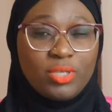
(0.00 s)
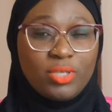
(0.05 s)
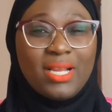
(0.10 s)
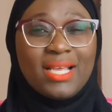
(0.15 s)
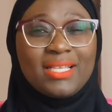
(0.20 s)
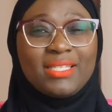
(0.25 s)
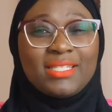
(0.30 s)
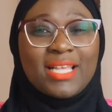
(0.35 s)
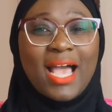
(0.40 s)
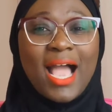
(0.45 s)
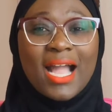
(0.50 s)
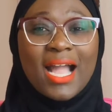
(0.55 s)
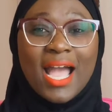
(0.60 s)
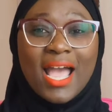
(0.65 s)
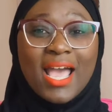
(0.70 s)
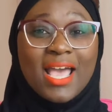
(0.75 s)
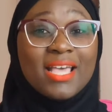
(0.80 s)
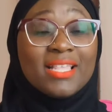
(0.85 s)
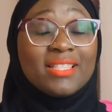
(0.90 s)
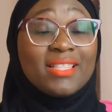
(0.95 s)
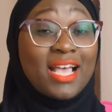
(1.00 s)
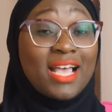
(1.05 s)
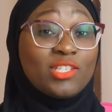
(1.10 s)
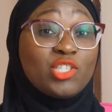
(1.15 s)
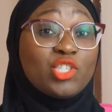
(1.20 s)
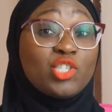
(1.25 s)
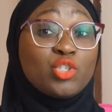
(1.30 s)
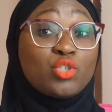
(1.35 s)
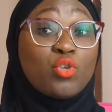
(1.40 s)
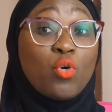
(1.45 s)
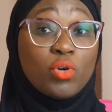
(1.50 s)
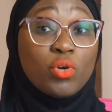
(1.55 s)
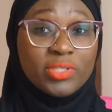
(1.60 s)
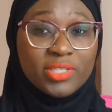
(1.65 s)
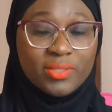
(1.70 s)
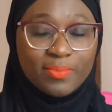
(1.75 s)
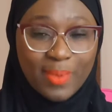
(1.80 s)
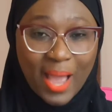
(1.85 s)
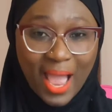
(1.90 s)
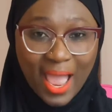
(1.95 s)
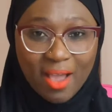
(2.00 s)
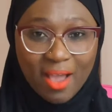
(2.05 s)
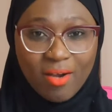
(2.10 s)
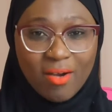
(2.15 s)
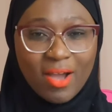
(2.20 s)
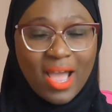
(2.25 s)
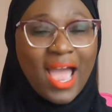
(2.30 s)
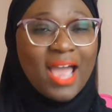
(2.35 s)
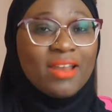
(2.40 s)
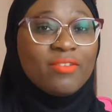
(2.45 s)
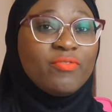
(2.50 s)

as needed into the small intestine.